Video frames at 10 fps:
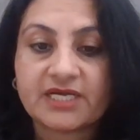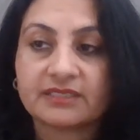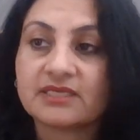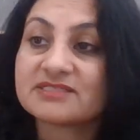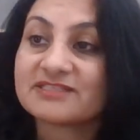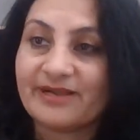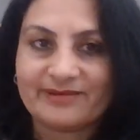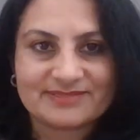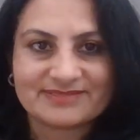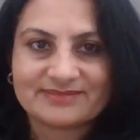and the
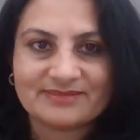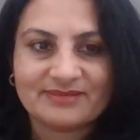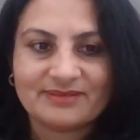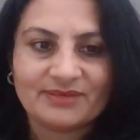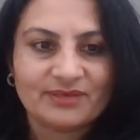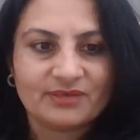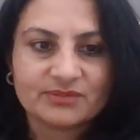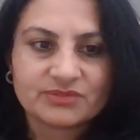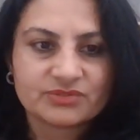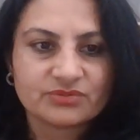status.
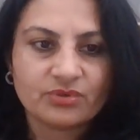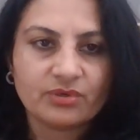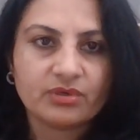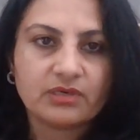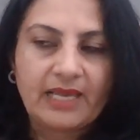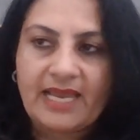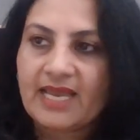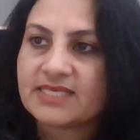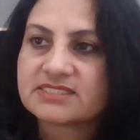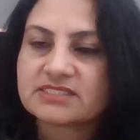So
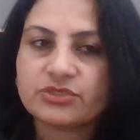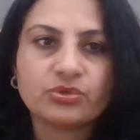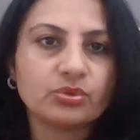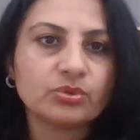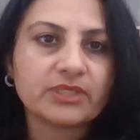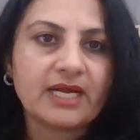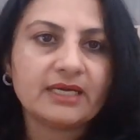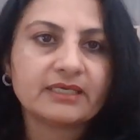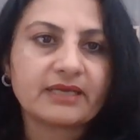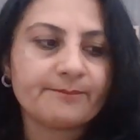as you know
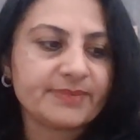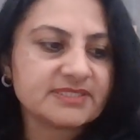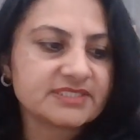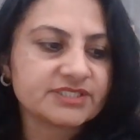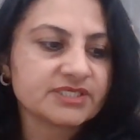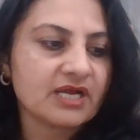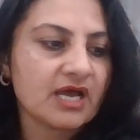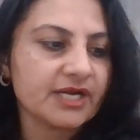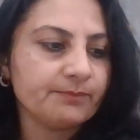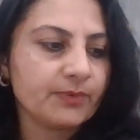that compensation
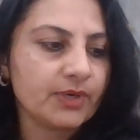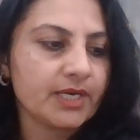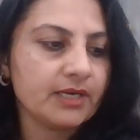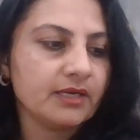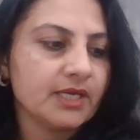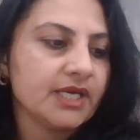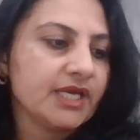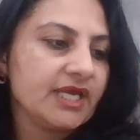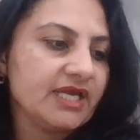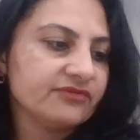are important,
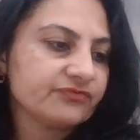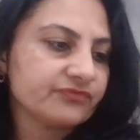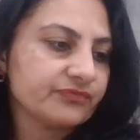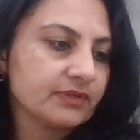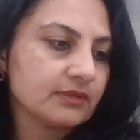if